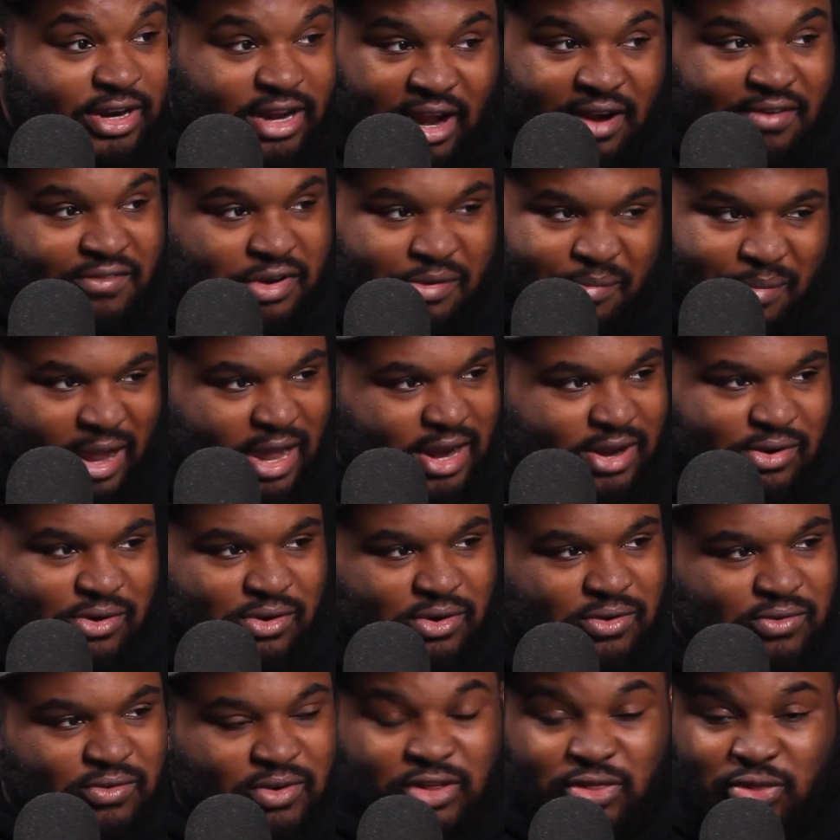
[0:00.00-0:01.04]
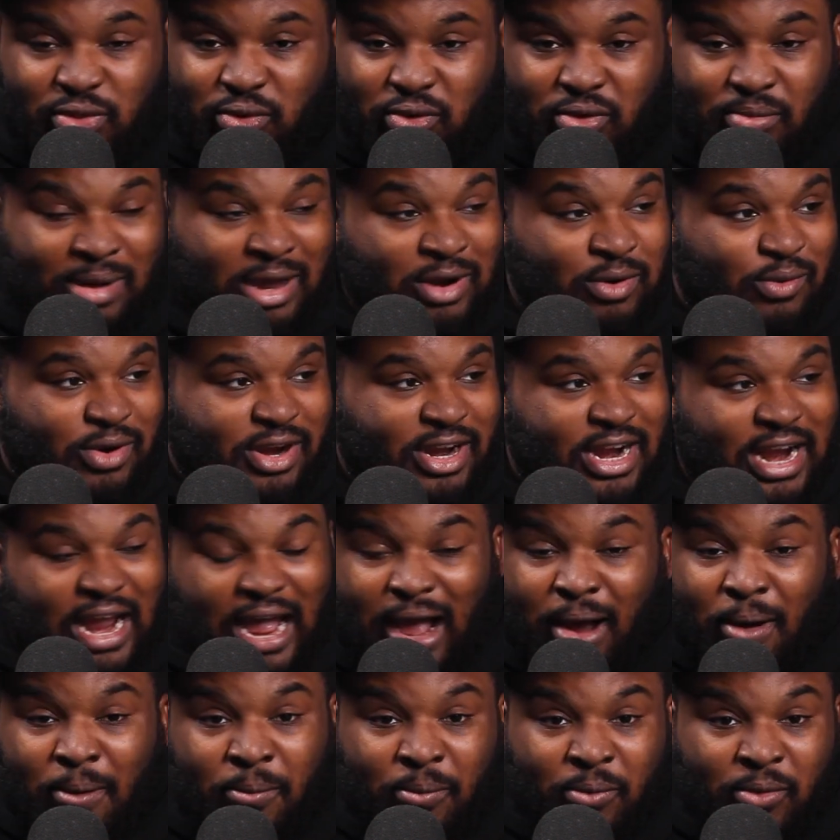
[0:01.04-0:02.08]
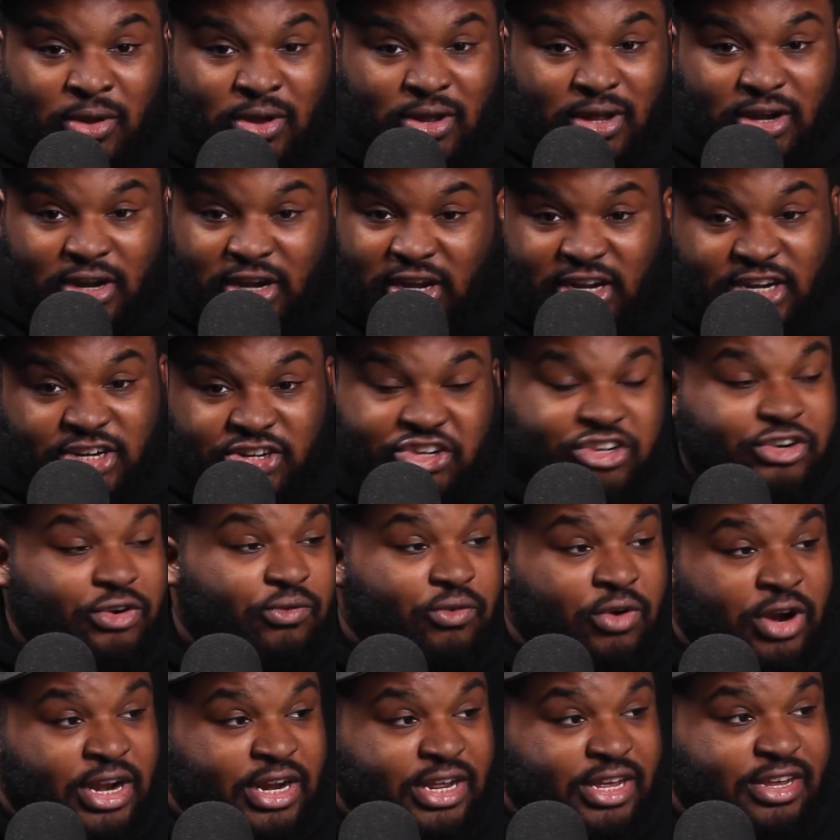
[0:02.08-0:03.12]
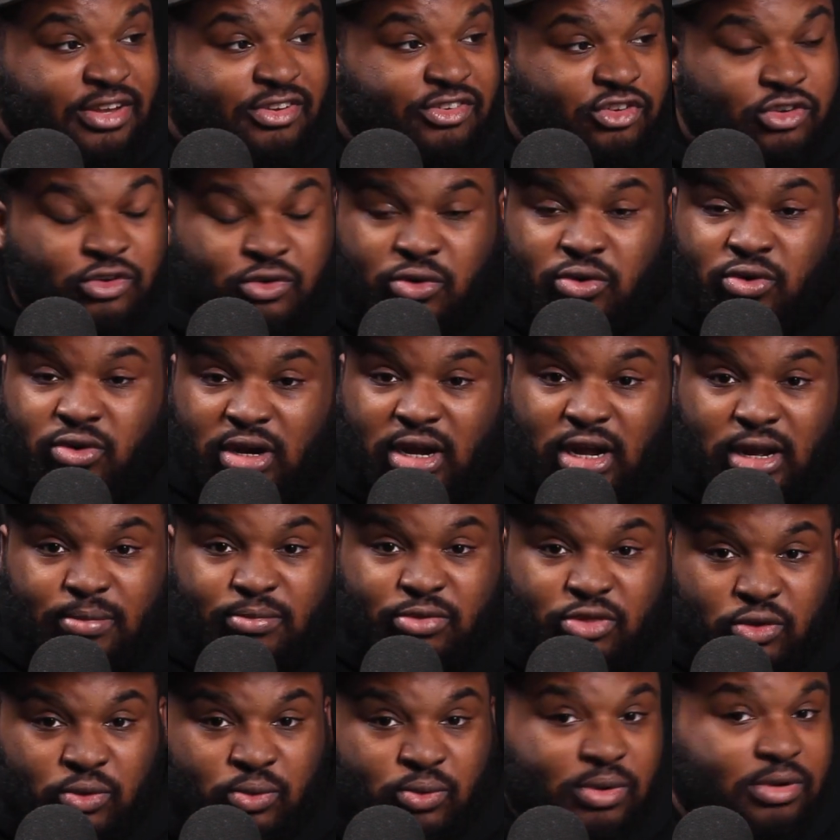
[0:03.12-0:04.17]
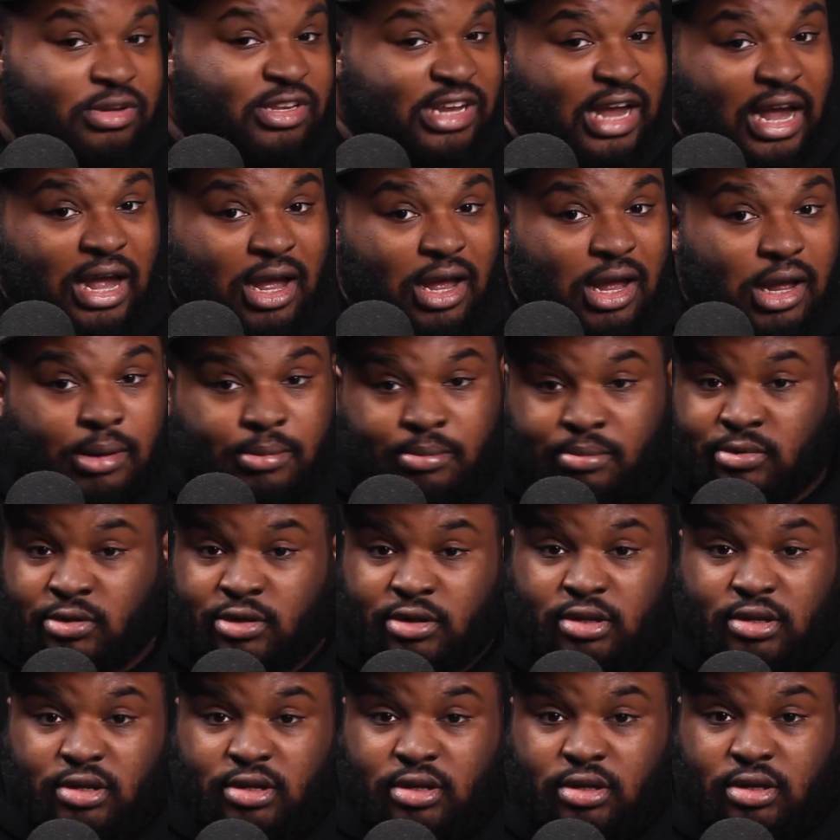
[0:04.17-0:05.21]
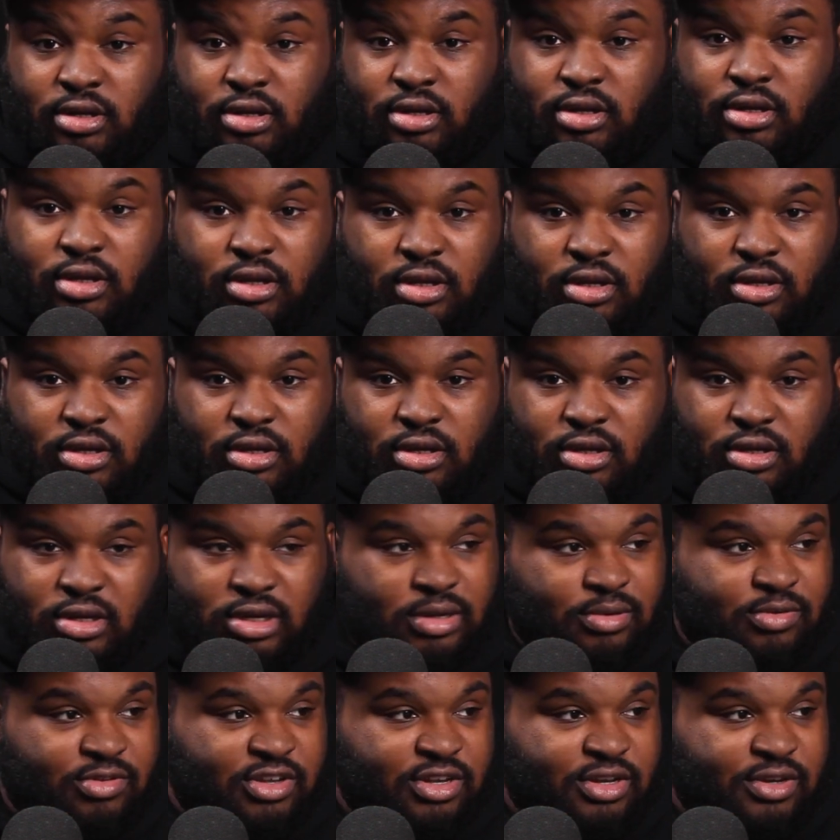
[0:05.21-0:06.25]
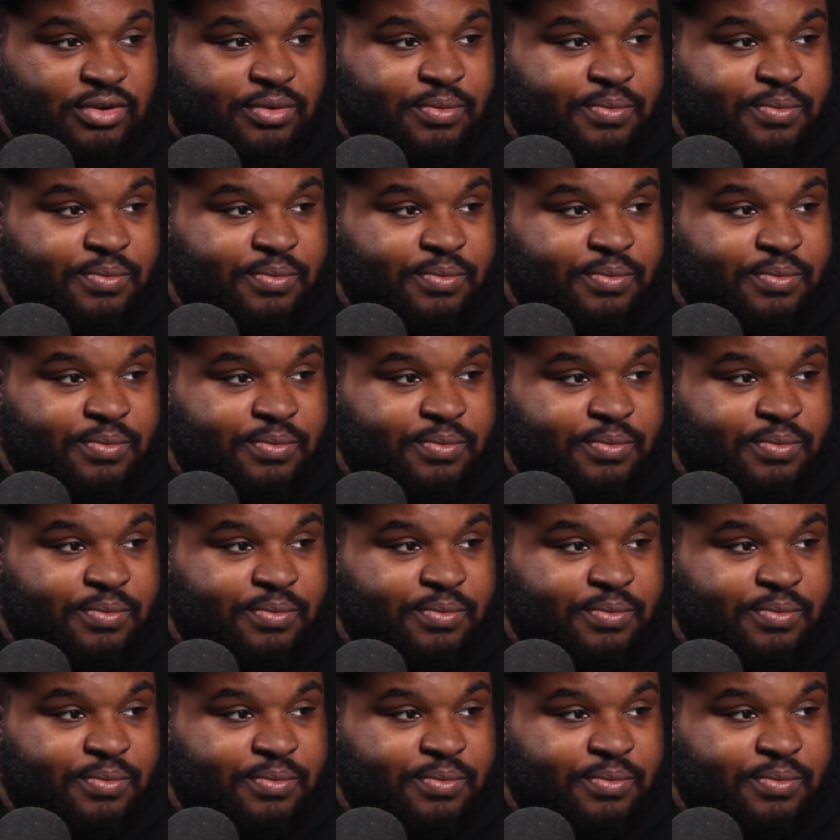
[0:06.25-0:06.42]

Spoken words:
Everybody gonna run through them. I don't care how good your run is. You gonna come through a time. You know what I'm saying?